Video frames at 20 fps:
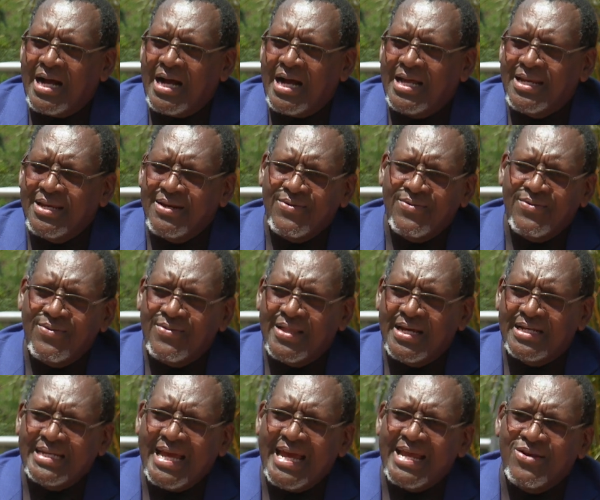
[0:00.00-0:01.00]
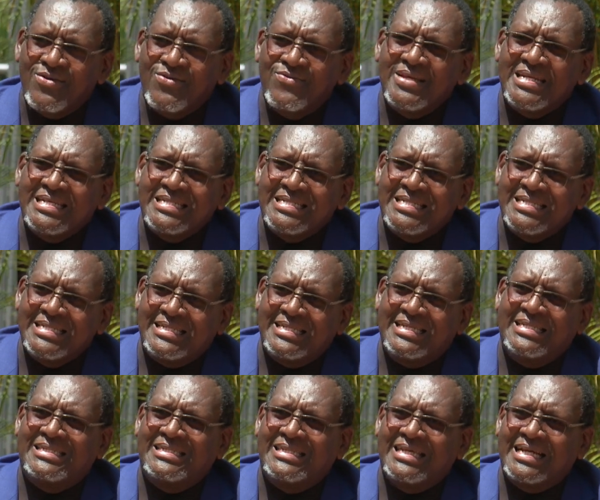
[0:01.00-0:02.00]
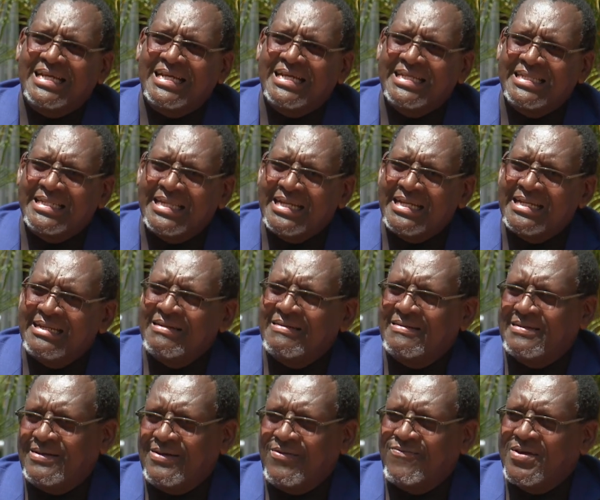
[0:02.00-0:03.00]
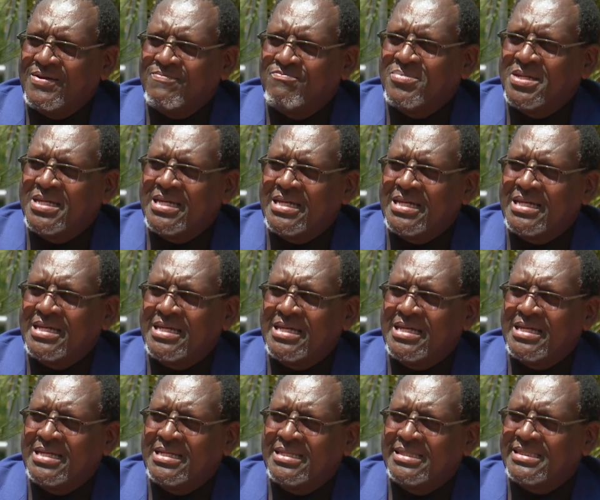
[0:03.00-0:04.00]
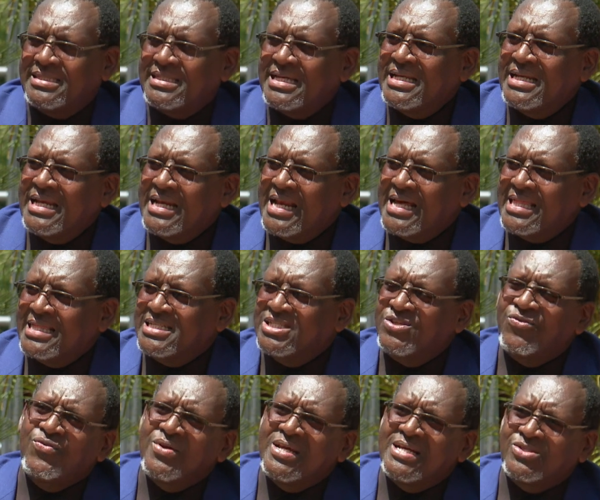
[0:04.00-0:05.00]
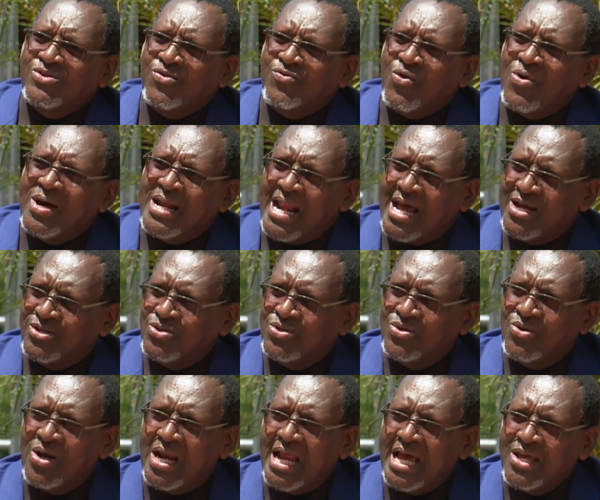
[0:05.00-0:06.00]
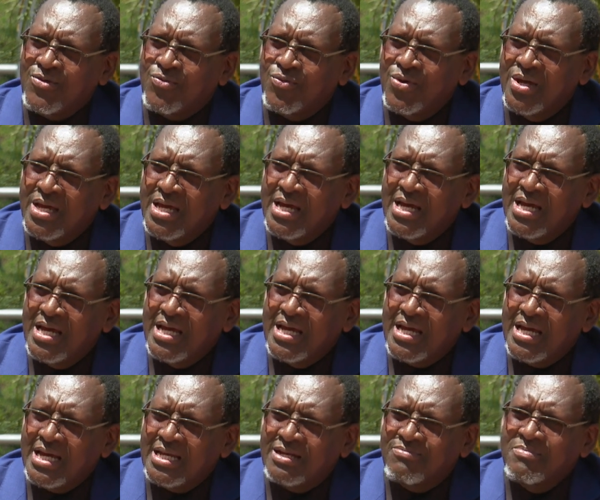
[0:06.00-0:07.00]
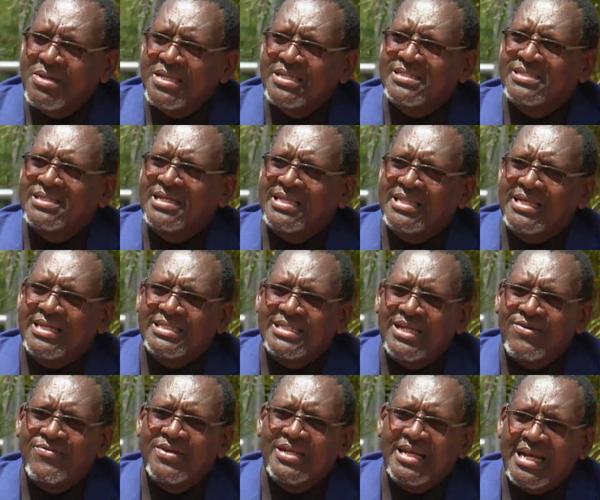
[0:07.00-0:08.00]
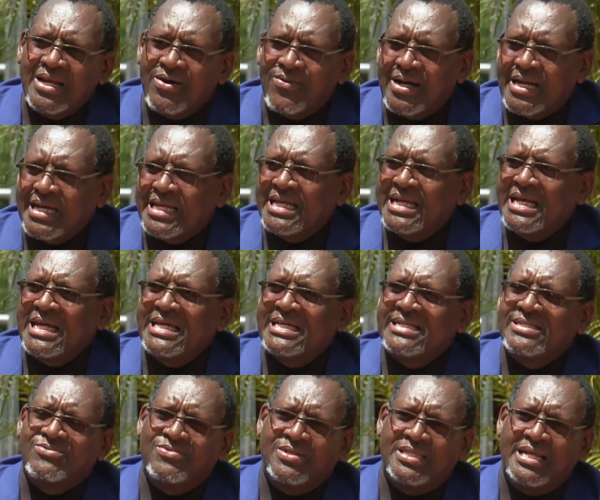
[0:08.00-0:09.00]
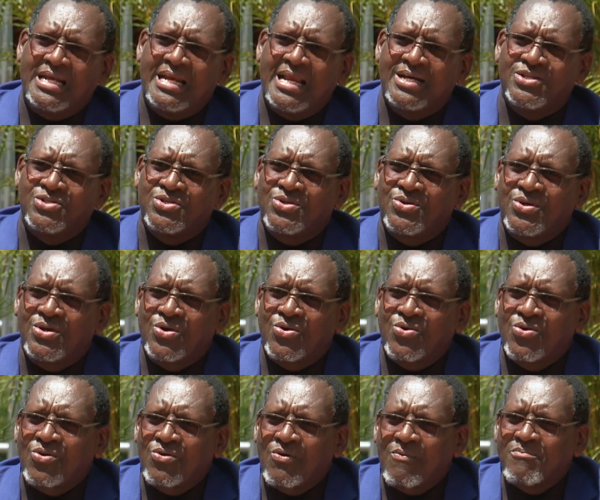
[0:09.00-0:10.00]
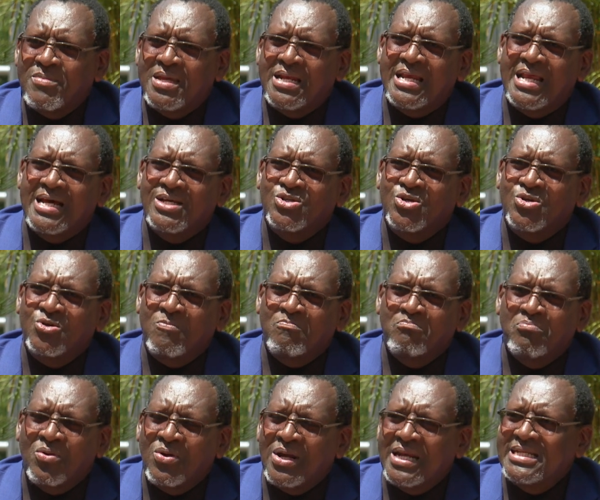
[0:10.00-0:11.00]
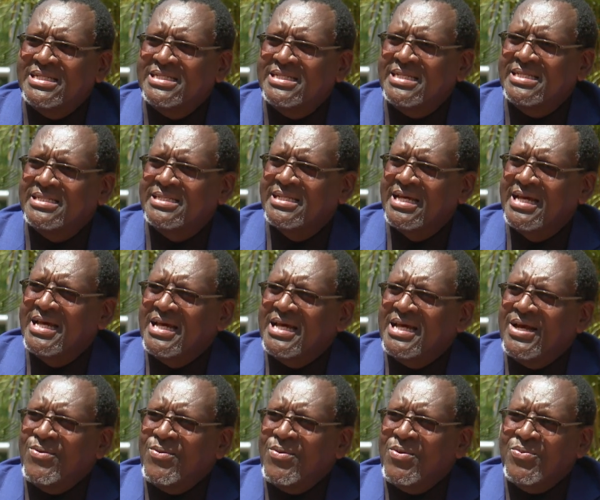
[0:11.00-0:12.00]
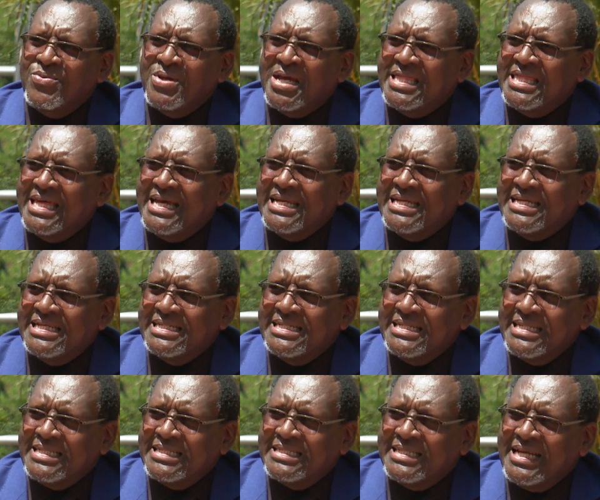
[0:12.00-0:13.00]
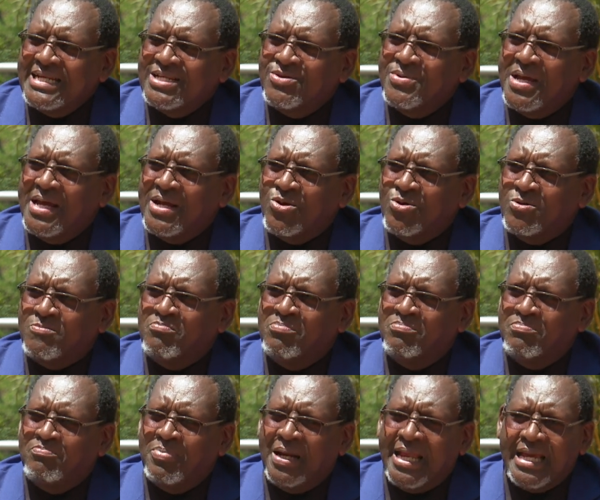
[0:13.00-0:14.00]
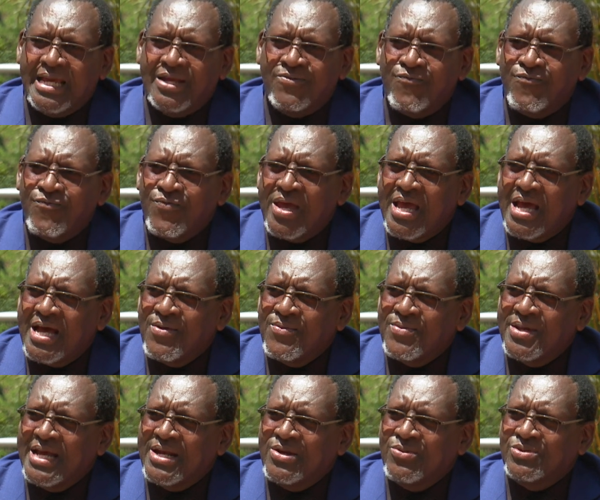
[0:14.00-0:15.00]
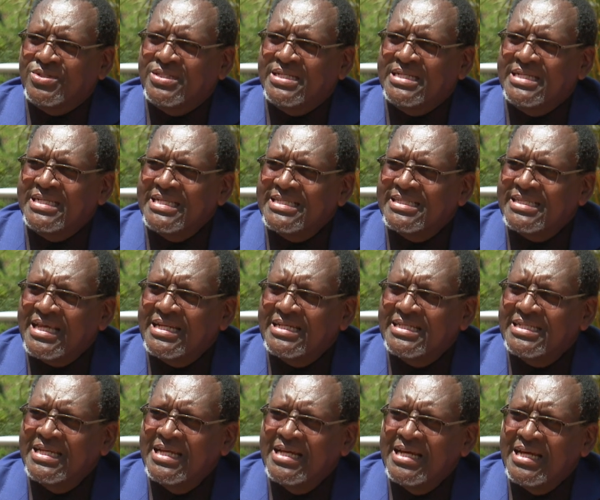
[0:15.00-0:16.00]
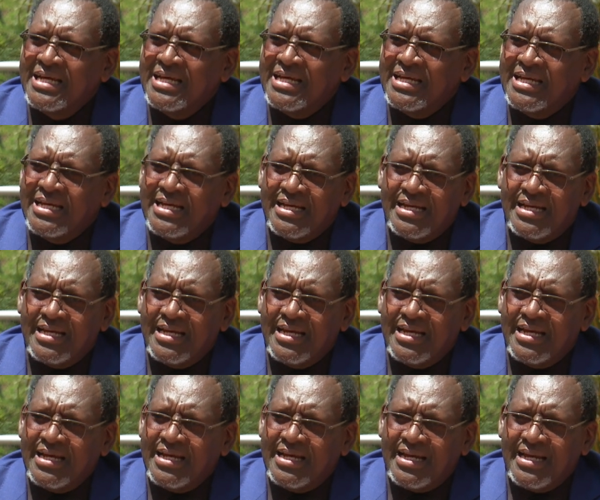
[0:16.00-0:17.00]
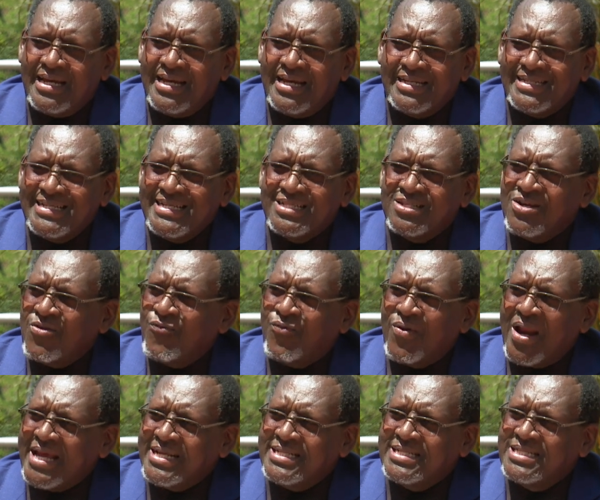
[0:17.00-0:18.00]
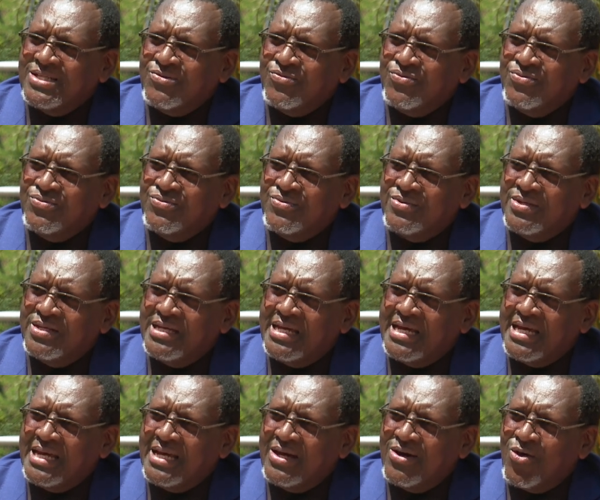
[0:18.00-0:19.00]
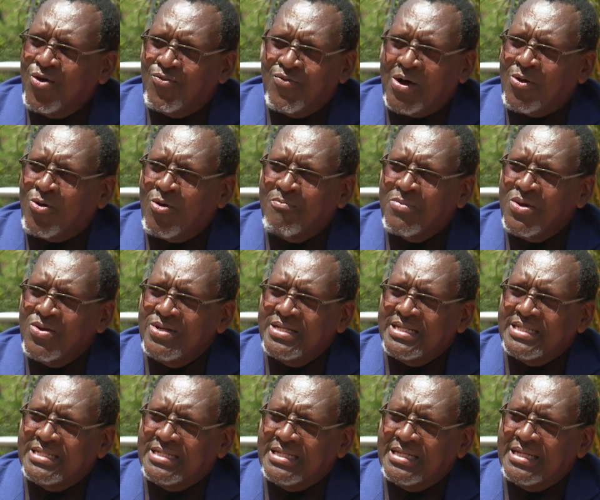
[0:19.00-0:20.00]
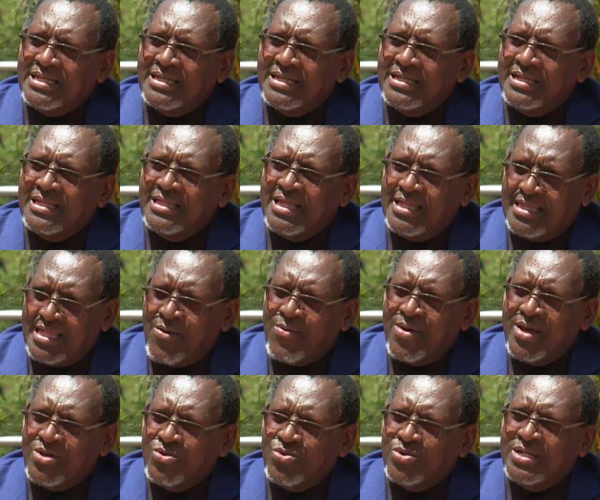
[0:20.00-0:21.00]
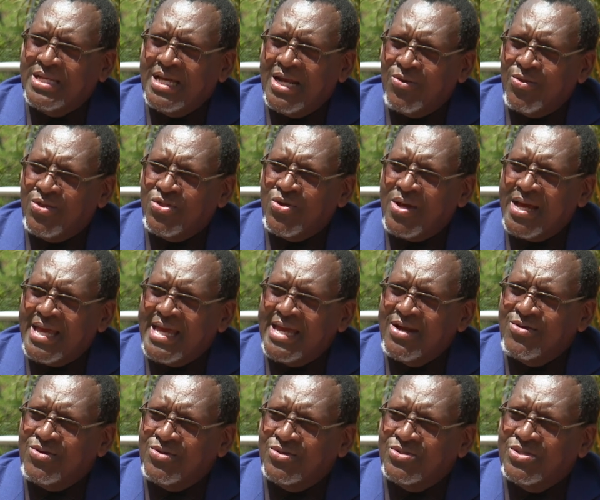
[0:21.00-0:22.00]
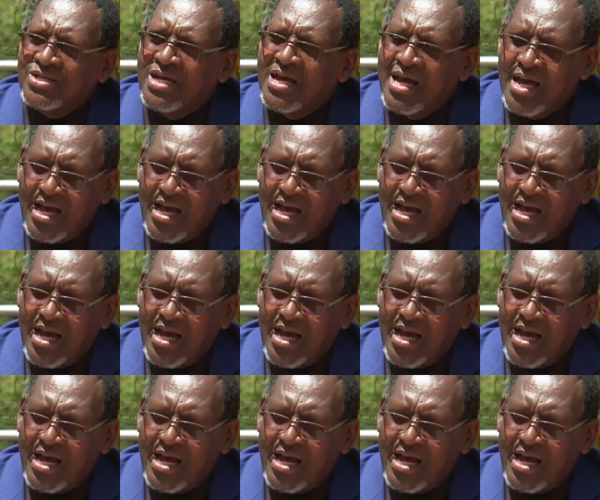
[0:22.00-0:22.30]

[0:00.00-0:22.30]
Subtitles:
And you know, that kind of indecency can then even be seen in other spheres of our national life. It means then that even in our dealings with the national economy, national politics, we are then indecent, we are not playing fair, we are not decent. It is reflective of a community, the way you deal with your heroes.